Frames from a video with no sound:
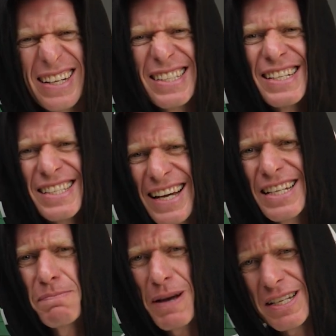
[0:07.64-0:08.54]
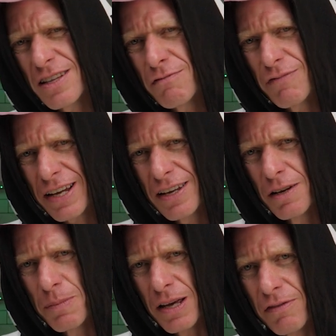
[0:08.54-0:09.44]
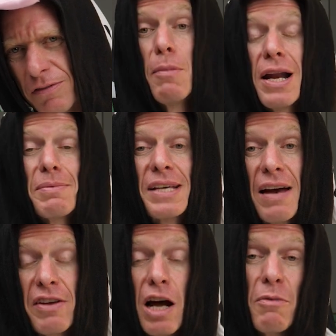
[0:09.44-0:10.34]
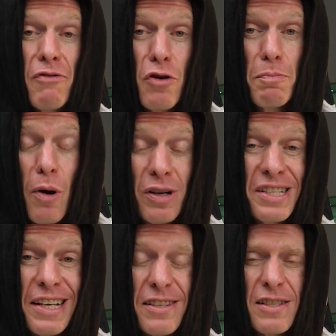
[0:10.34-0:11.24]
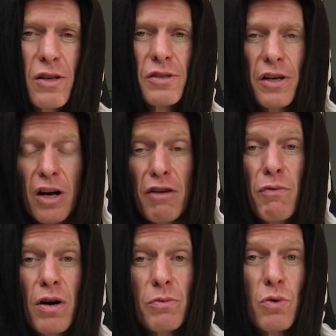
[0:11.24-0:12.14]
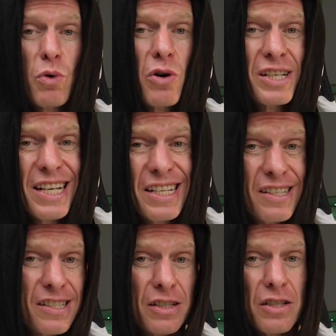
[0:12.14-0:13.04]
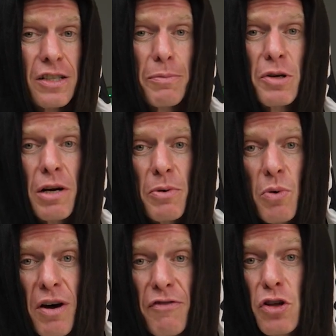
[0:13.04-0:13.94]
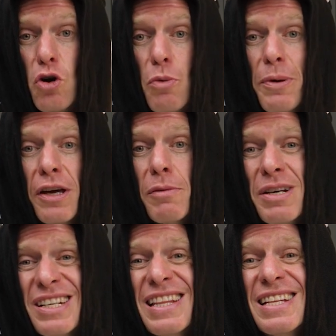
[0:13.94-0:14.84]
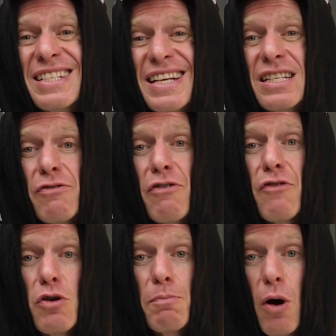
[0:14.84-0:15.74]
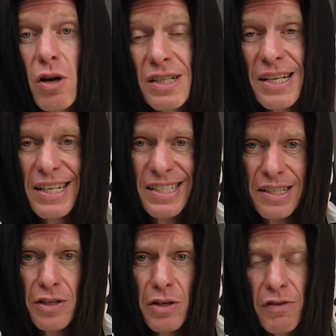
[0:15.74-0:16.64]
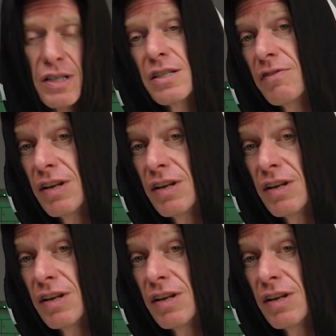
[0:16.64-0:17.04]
does it taste better than regular beef? My name's Gavin, I'm a food policy consultant and I've worked with organisations such as WWF, the European Commission and the Centre for Food Policy at City University of